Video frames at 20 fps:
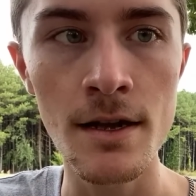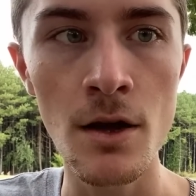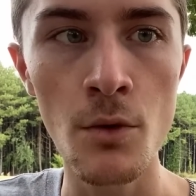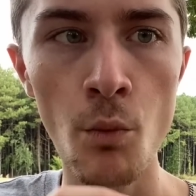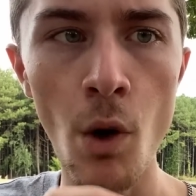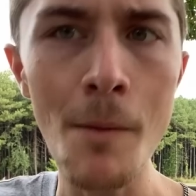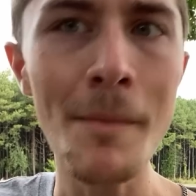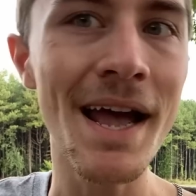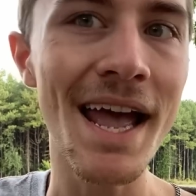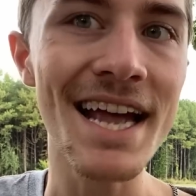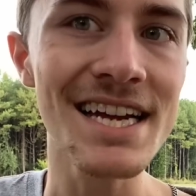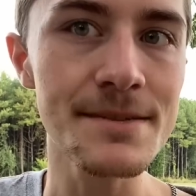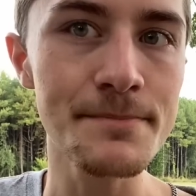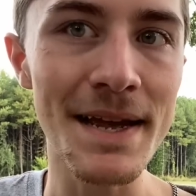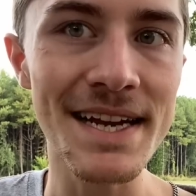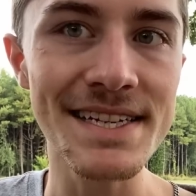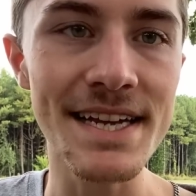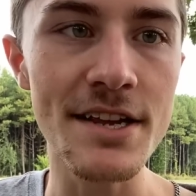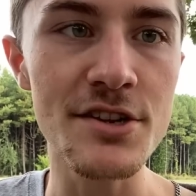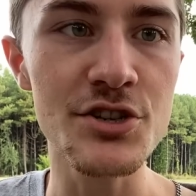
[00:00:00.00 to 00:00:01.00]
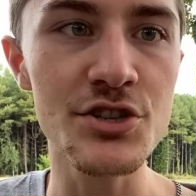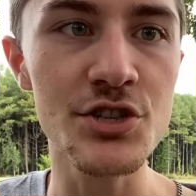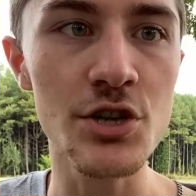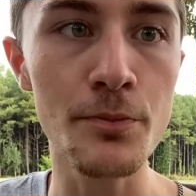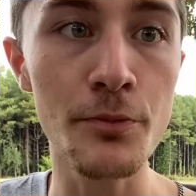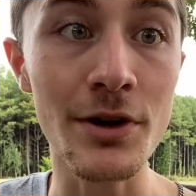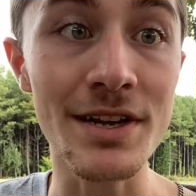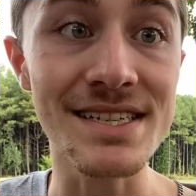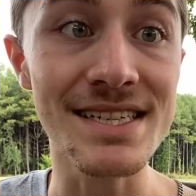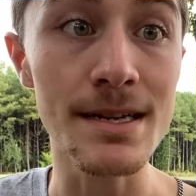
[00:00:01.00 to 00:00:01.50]
Well, my expectations are
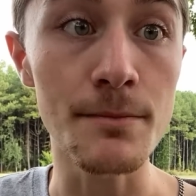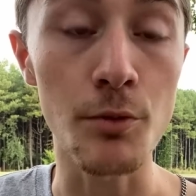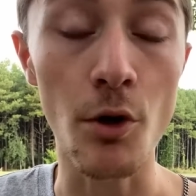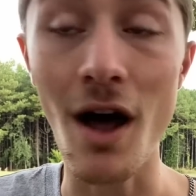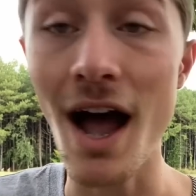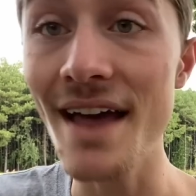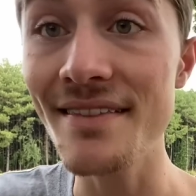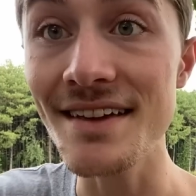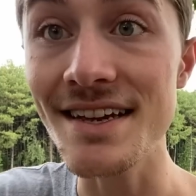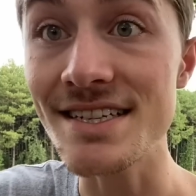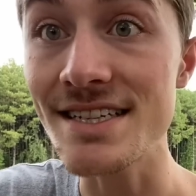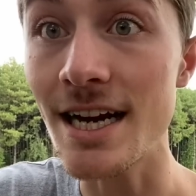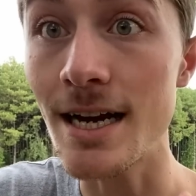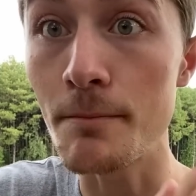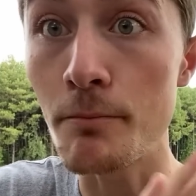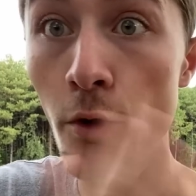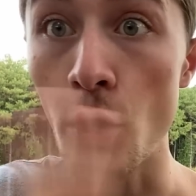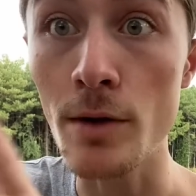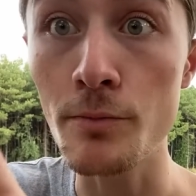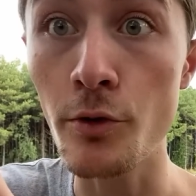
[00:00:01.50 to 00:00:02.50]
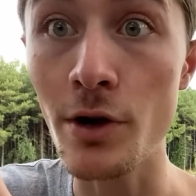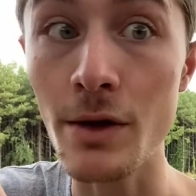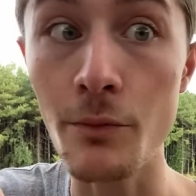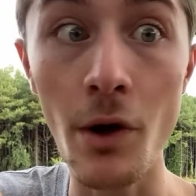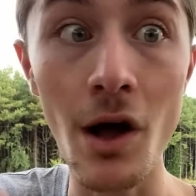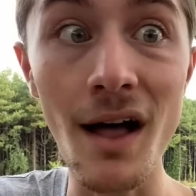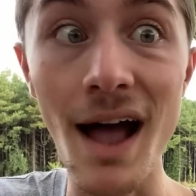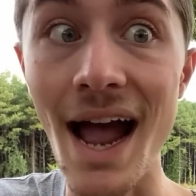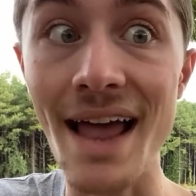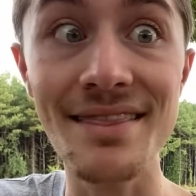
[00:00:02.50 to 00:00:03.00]
pretty simple. I think it's going to burn pretty
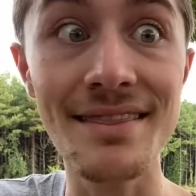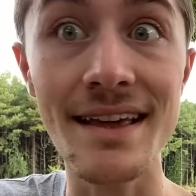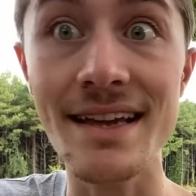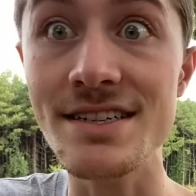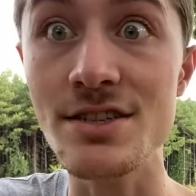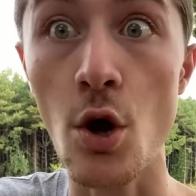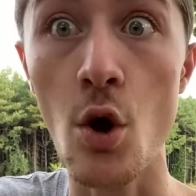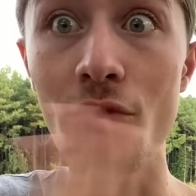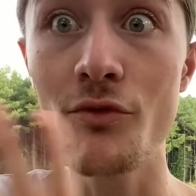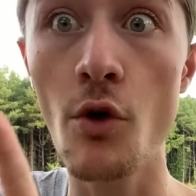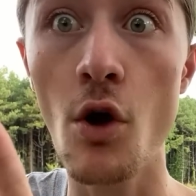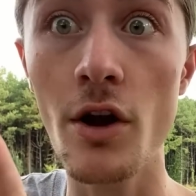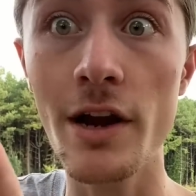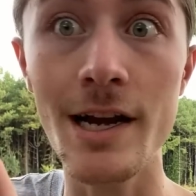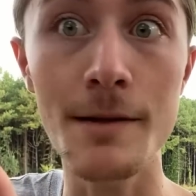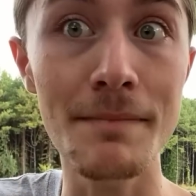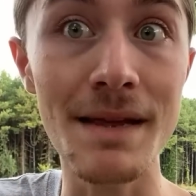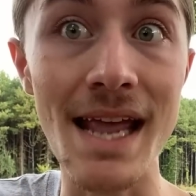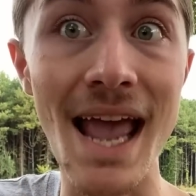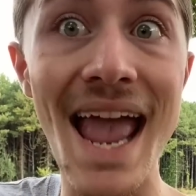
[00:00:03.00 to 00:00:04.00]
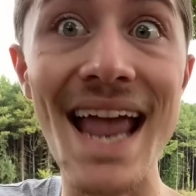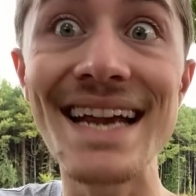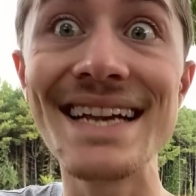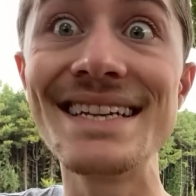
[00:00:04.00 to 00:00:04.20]
well. I think it's overall going to be a